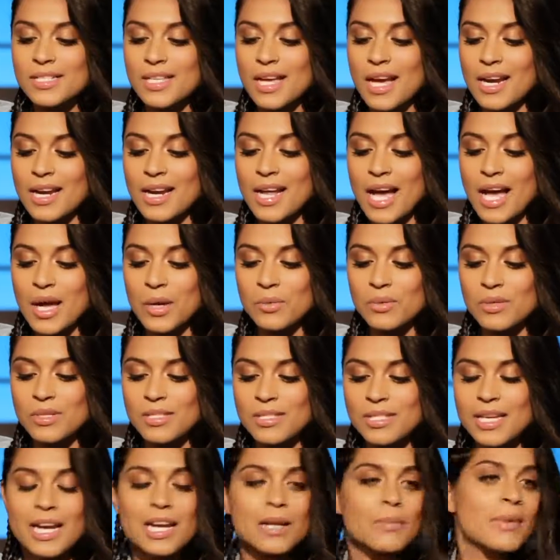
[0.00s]
is that I
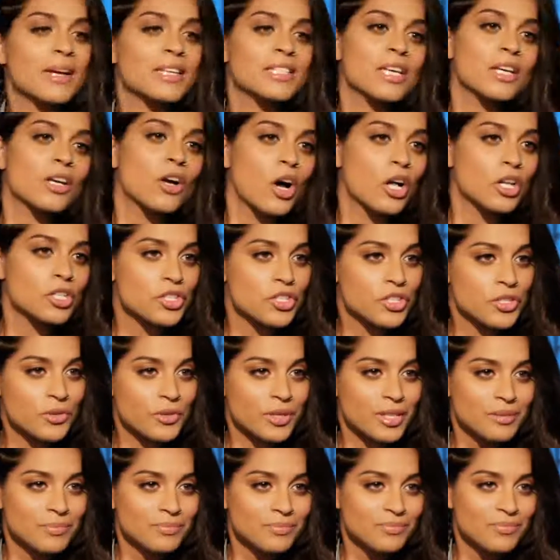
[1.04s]
was getting my psychology
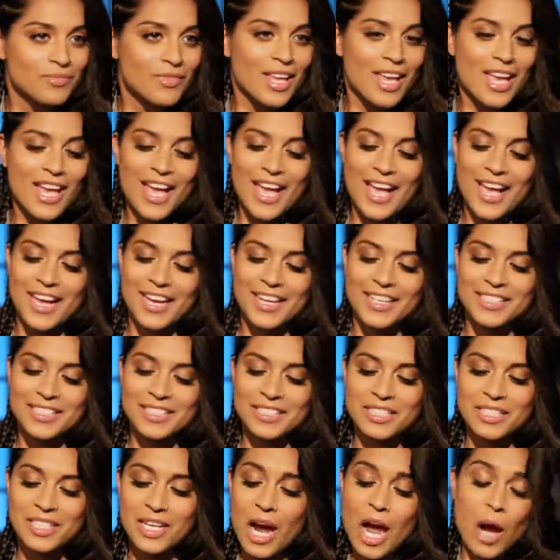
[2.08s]
degree
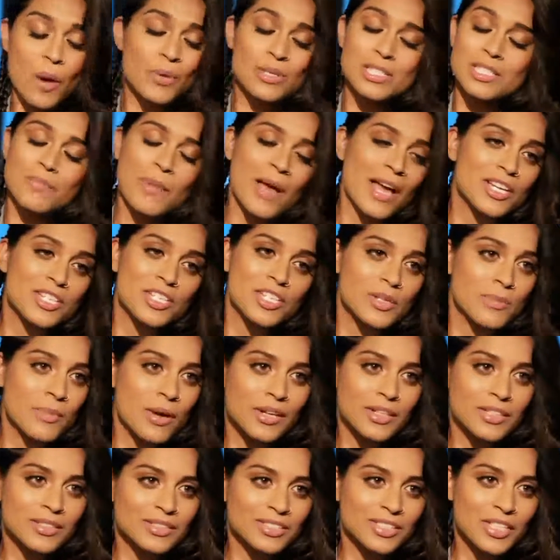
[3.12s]
and I wasn't passionate
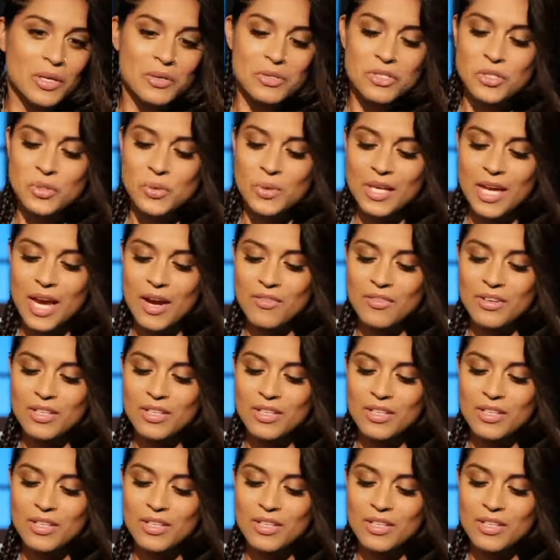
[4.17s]
about it. You know, I was doing